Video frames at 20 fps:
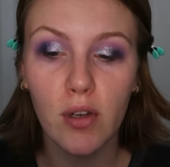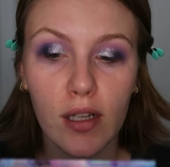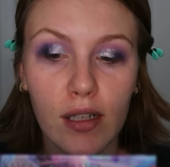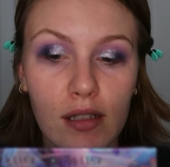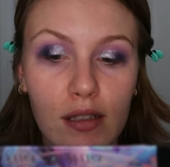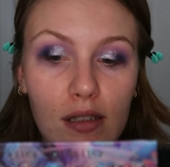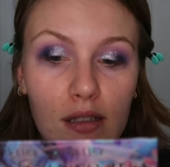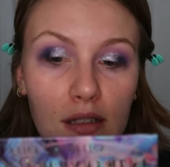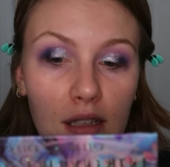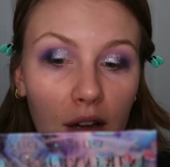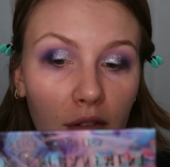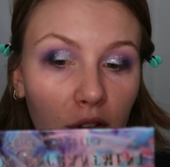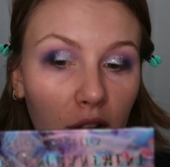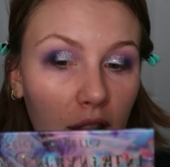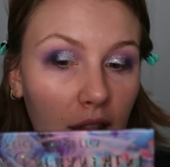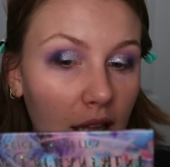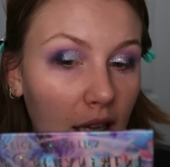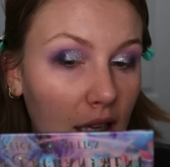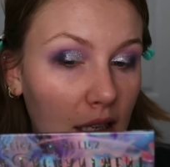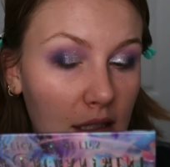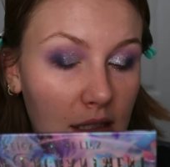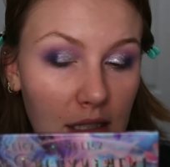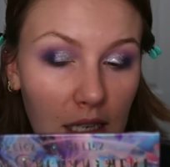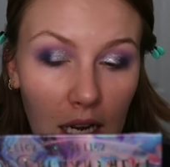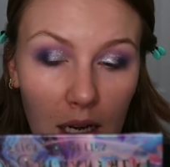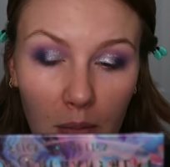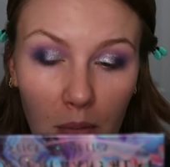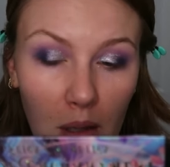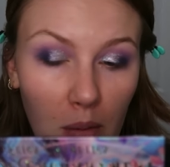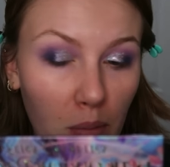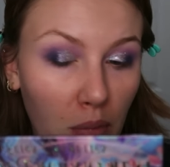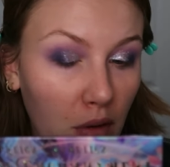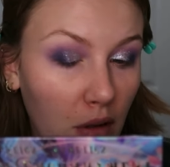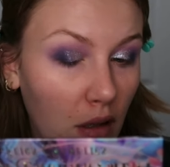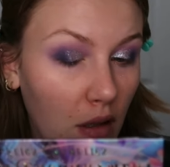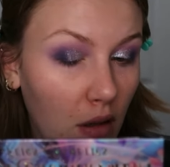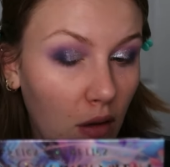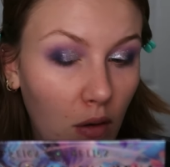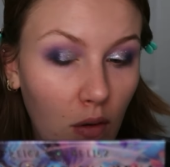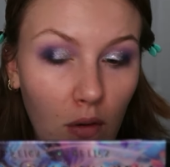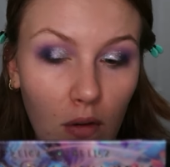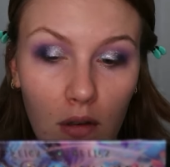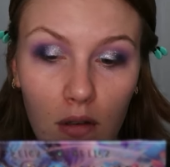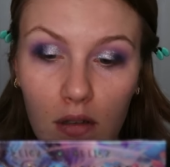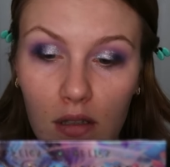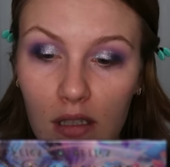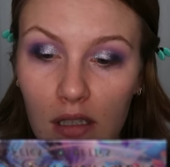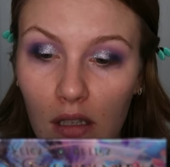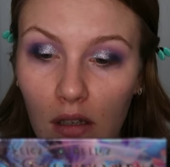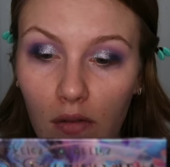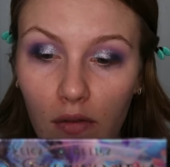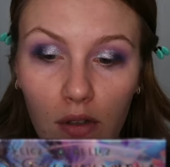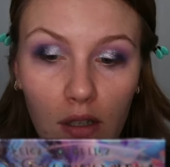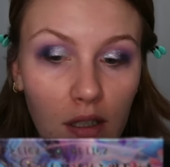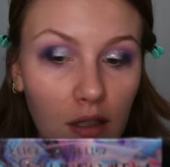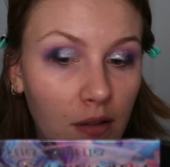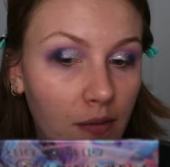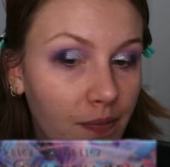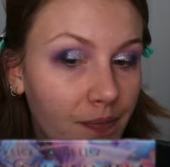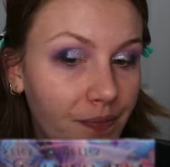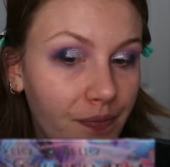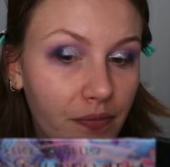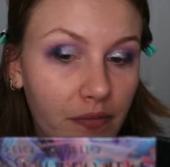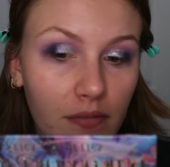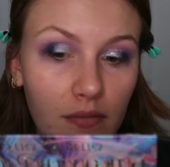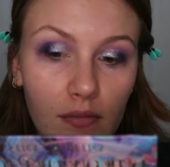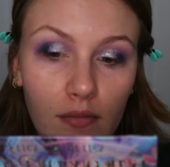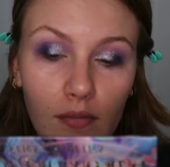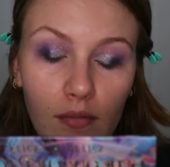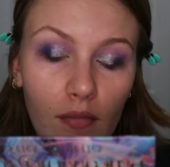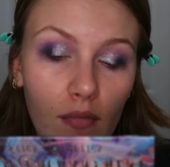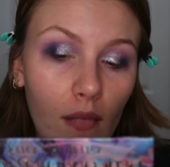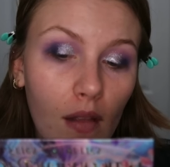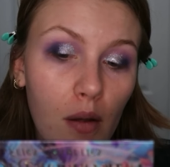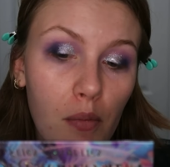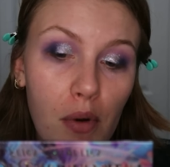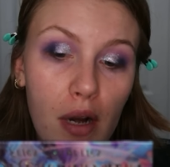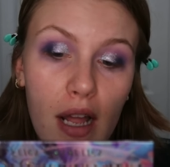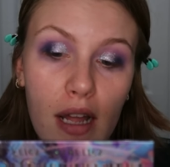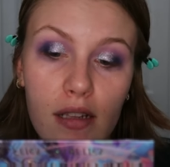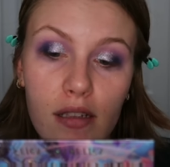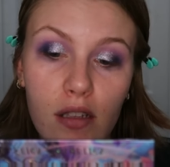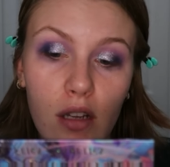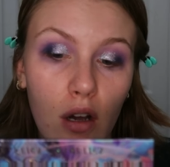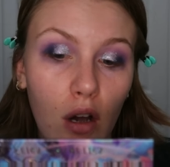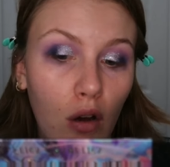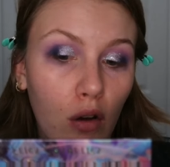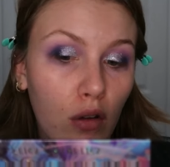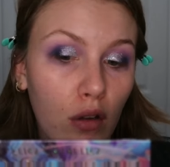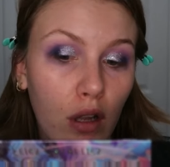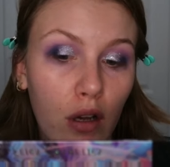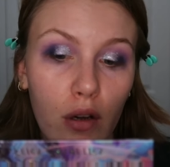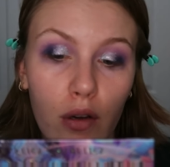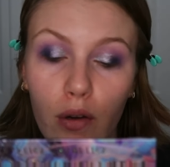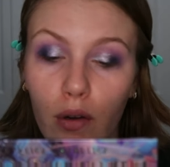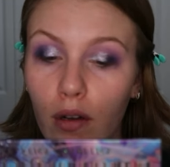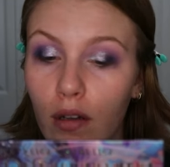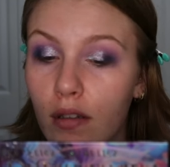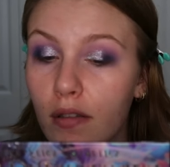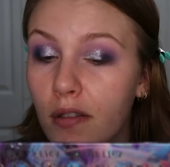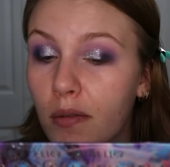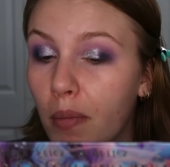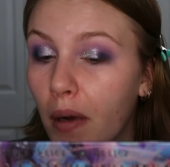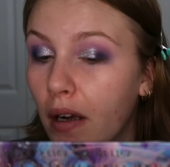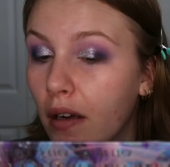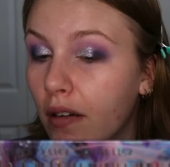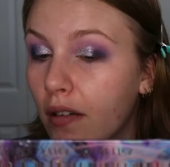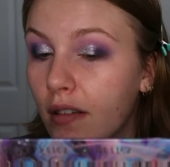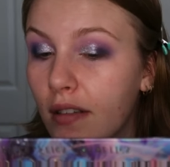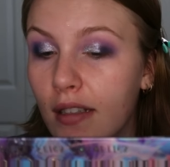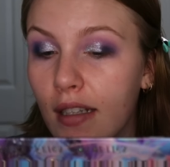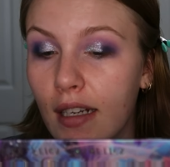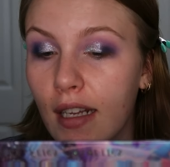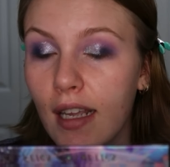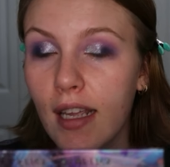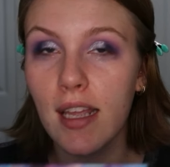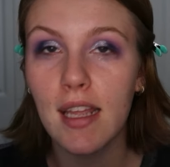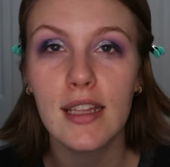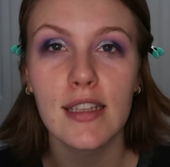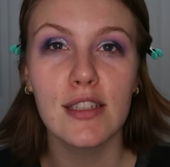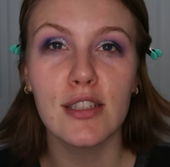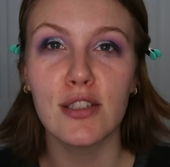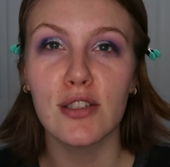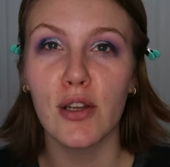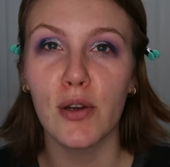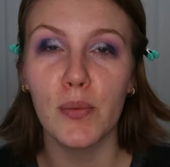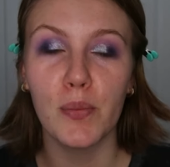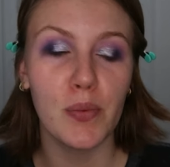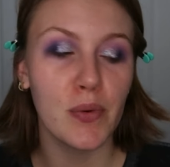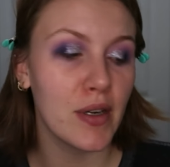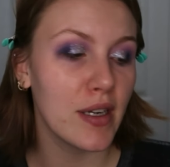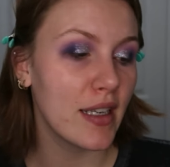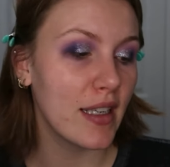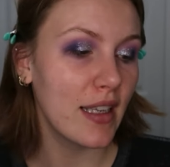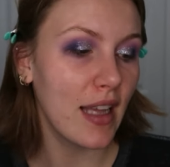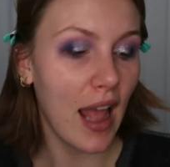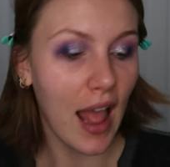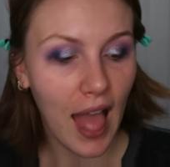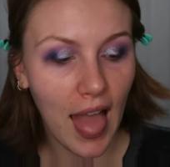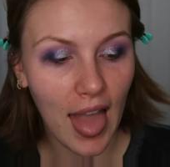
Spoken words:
It's definitely like a denim-y blue silver, but it has the holo sparkles in it. So pretty.